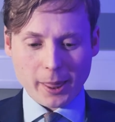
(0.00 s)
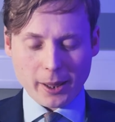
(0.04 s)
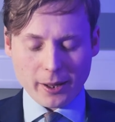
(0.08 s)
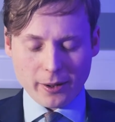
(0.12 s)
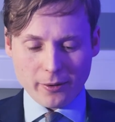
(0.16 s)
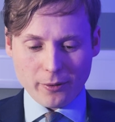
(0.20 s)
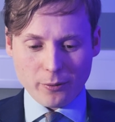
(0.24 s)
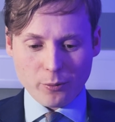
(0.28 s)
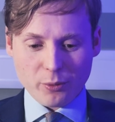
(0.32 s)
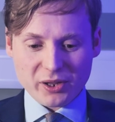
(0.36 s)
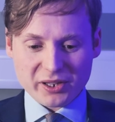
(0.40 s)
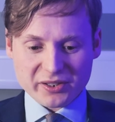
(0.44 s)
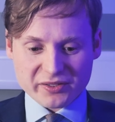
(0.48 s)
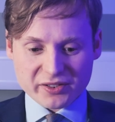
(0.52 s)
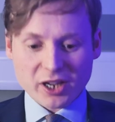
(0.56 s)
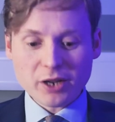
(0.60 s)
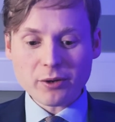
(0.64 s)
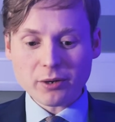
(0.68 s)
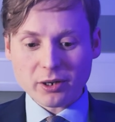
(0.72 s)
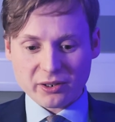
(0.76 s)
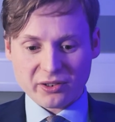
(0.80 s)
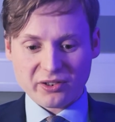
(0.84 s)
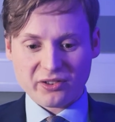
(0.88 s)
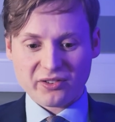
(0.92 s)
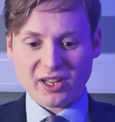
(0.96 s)
what they don't
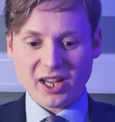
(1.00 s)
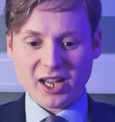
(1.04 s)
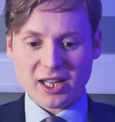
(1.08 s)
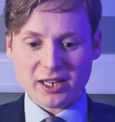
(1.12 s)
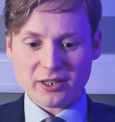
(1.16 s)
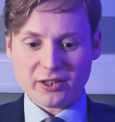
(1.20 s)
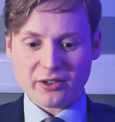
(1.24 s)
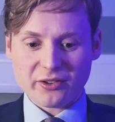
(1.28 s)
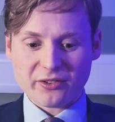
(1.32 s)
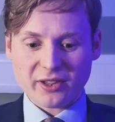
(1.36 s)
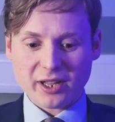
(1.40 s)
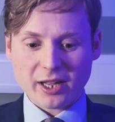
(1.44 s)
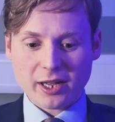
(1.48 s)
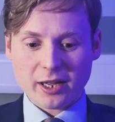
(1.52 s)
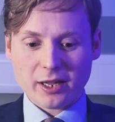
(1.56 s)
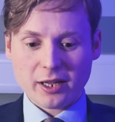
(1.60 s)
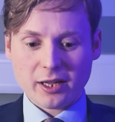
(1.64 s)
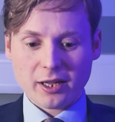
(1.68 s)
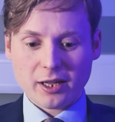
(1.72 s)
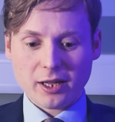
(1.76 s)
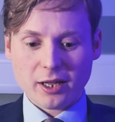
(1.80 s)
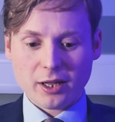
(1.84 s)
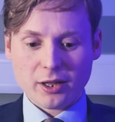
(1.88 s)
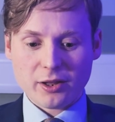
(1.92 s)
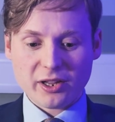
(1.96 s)
understand is that
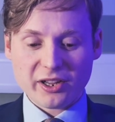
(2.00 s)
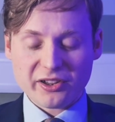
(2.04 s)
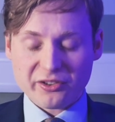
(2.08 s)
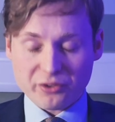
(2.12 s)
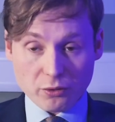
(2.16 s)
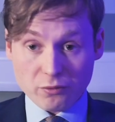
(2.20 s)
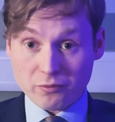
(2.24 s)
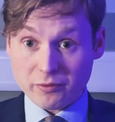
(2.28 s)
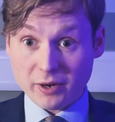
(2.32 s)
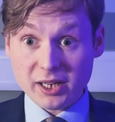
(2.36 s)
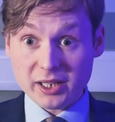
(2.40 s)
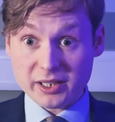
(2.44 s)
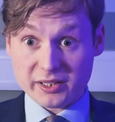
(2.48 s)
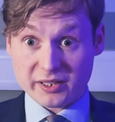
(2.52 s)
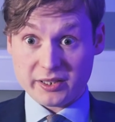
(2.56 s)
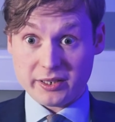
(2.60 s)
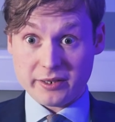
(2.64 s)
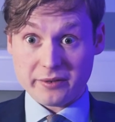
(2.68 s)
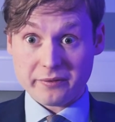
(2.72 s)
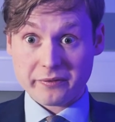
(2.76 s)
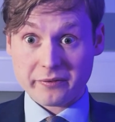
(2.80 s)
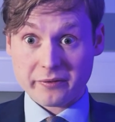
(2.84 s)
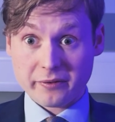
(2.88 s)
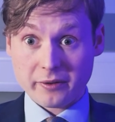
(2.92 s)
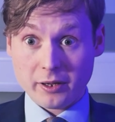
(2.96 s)
it's all
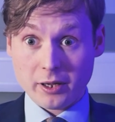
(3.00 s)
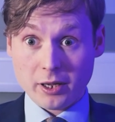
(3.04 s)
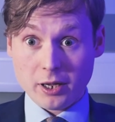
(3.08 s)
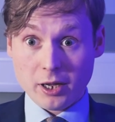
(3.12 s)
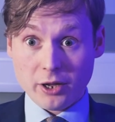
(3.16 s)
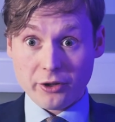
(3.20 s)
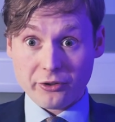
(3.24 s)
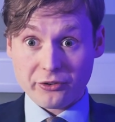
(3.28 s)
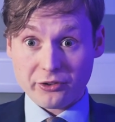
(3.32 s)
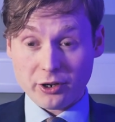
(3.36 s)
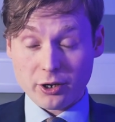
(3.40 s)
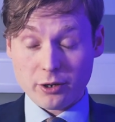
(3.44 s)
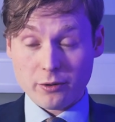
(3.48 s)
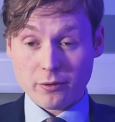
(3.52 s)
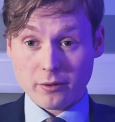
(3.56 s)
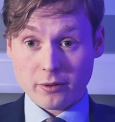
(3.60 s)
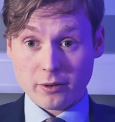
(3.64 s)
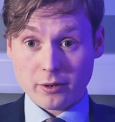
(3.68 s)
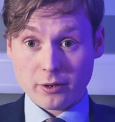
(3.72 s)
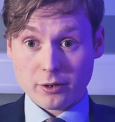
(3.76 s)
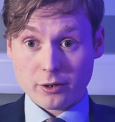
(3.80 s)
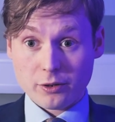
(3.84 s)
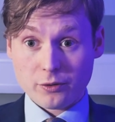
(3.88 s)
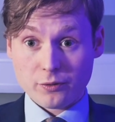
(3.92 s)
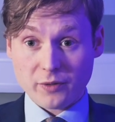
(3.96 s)
relative. So
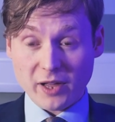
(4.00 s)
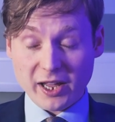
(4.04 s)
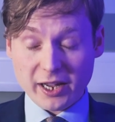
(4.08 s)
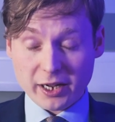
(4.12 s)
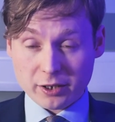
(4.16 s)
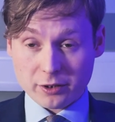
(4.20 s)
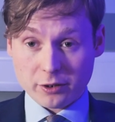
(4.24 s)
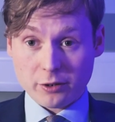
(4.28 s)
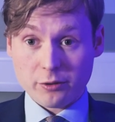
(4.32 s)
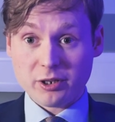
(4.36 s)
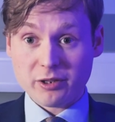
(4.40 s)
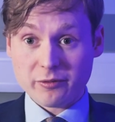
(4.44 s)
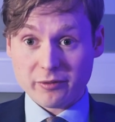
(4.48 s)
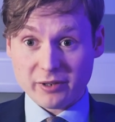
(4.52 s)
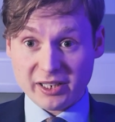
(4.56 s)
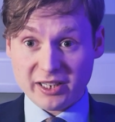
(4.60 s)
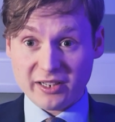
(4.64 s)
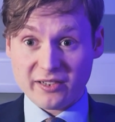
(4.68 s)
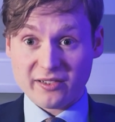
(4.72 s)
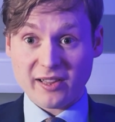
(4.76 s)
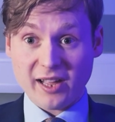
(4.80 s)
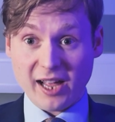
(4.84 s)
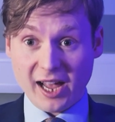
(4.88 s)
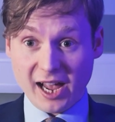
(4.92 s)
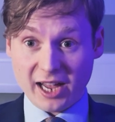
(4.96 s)
they can only release
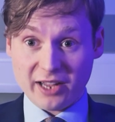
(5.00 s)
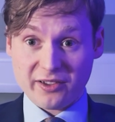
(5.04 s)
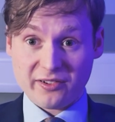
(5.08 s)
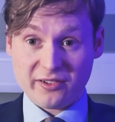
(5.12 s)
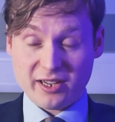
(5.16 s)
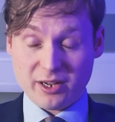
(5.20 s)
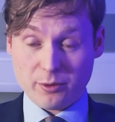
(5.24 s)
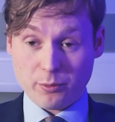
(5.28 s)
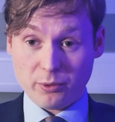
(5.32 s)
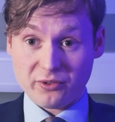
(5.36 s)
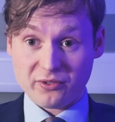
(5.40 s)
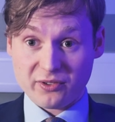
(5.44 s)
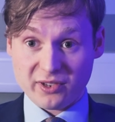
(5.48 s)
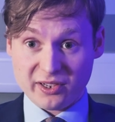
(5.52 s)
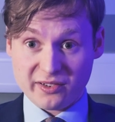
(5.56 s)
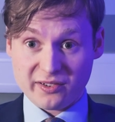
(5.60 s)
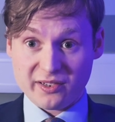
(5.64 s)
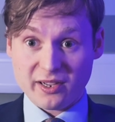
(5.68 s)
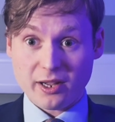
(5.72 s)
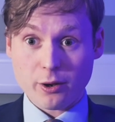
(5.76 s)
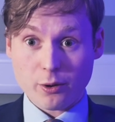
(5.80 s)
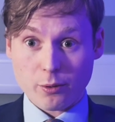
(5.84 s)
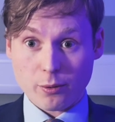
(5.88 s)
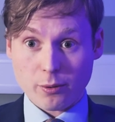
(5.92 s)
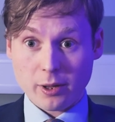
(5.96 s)
that asset once they
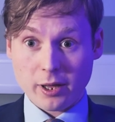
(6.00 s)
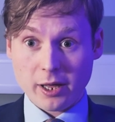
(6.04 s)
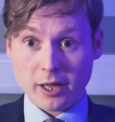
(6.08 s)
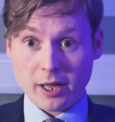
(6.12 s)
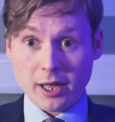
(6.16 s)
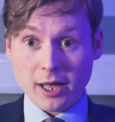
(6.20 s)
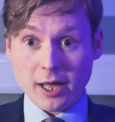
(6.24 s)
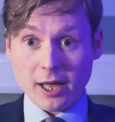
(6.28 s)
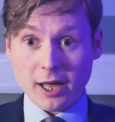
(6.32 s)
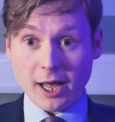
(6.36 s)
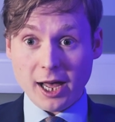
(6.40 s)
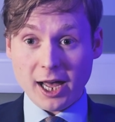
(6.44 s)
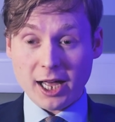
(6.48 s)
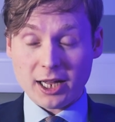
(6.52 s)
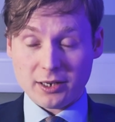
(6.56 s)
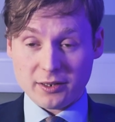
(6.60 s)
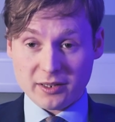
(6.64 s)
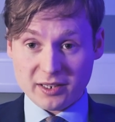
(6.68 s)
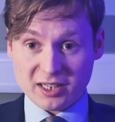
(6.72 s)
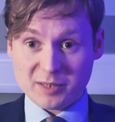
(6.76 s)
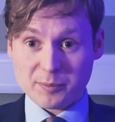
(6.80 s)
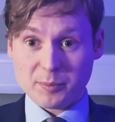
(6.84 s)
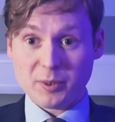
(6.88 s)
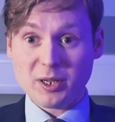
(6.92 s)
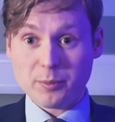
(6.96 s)
sell, and
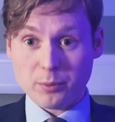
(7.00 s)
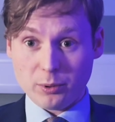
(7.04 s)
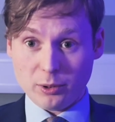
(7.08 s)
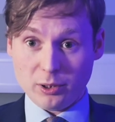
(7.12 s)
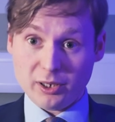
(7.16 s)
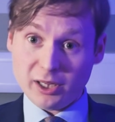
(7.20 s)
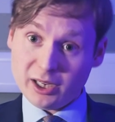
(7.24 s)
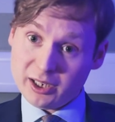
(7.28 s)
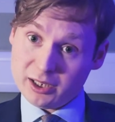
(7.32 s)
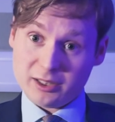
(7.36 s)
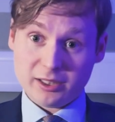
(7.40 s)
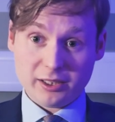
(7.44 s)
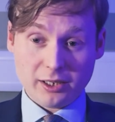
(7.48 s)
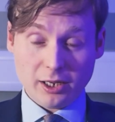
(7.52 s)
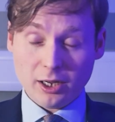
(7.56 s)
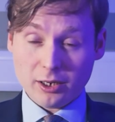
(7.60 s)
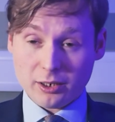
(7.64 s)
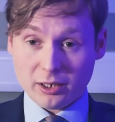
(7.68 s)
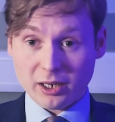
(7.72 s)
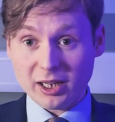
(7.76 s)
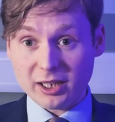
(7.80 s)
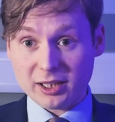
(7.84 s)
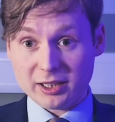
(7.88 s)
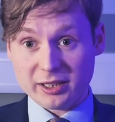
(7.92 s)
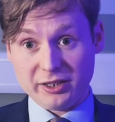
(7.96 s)
these people are
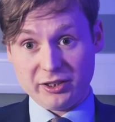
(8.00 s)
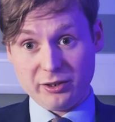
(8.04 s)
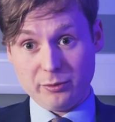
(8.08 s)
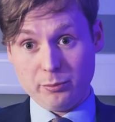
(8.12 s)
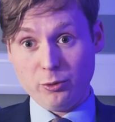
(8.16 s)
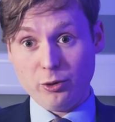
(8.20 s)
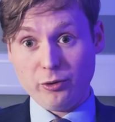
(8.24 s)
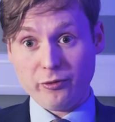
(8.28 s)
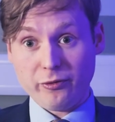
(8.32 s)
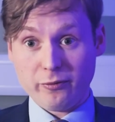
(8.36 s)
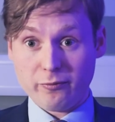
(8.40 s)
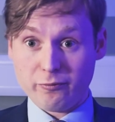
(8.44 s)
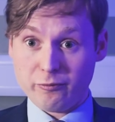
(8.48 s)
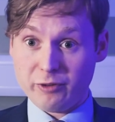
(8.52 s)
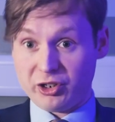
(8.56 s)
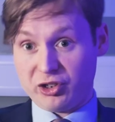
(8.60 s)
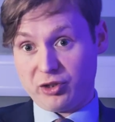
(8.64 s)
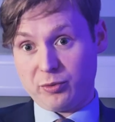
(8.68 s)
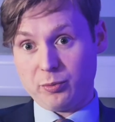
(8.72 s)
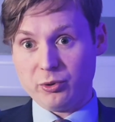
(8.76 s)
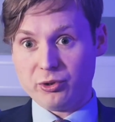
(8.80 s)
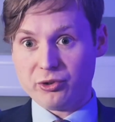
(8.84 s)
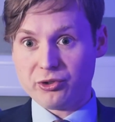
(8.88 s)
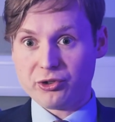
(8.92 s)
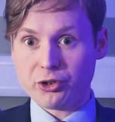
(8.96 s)
unlikely to move from
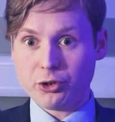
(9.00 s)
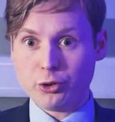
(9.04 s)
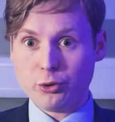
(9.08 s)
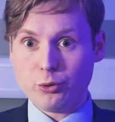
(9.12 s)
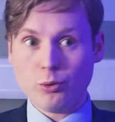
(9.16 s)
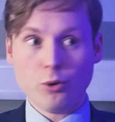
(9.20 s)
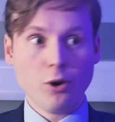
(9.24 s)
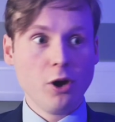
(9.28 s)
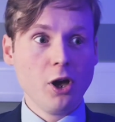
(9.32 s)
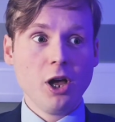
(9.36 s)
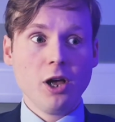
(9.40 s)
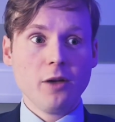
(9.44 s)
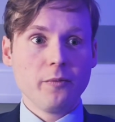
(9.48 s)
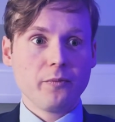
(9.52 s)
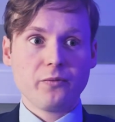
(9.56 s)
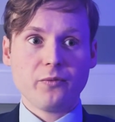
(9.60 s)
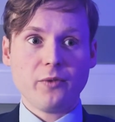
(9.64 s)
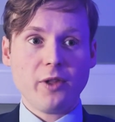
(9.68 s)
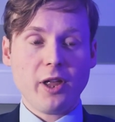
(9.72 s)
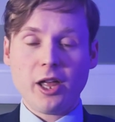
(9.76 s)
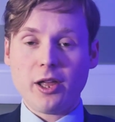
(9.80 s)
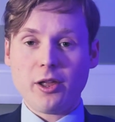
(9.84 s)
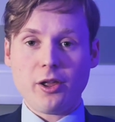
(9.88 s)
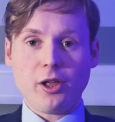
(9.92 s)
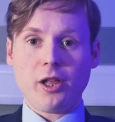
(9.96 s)
Richmond to
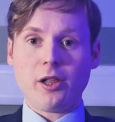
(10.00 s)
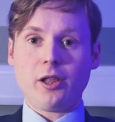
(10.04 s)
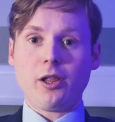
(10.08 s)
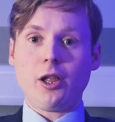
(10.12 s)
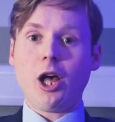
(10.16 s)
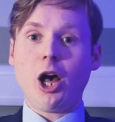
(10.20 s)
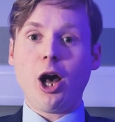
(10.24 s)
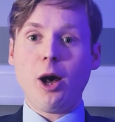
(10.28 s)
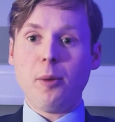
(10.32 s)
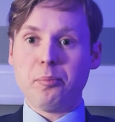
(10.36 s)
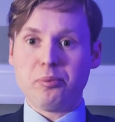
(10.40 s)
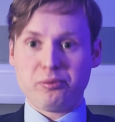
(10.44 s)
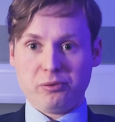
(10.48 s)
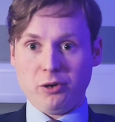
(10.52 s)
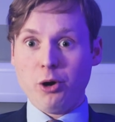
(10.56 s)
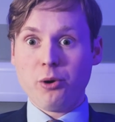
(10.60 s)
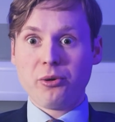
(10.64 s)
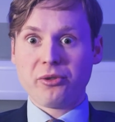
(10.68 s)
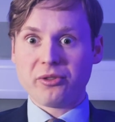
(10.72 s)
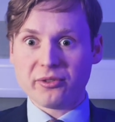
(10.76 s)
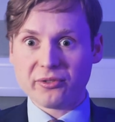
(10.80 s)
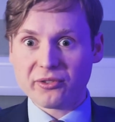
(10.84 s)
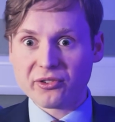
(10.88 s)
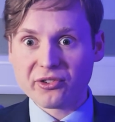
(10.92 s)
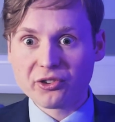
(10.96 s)
Arbroath
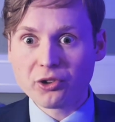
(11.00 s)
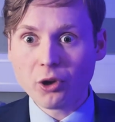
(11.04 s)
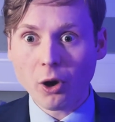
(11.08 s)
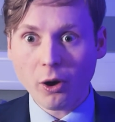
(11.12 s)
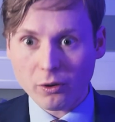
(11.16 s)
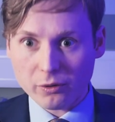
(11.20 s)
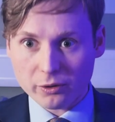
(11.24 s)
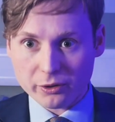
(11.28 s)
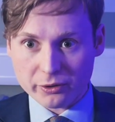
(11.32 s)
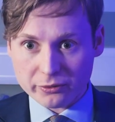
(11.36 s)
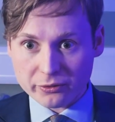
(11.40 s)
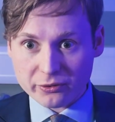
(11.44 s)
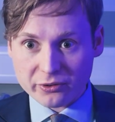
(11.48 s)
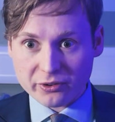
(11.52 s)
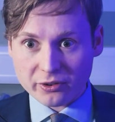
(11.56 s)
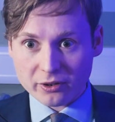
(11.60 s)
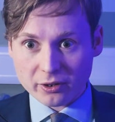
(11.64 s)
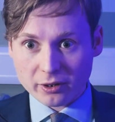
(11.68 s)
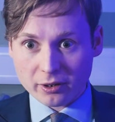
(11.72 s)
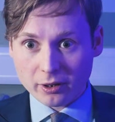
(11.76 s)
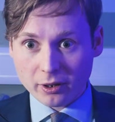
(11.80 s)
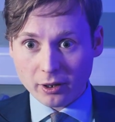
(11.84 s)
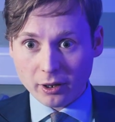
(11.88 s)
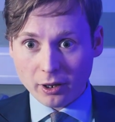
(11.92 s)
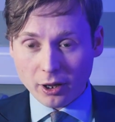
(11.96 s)
in Scotland.
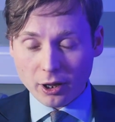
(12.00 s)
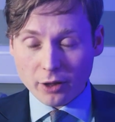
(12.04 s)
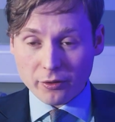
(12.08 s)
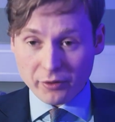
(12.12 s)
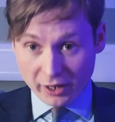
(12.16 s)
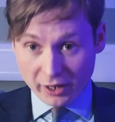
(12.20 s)
They're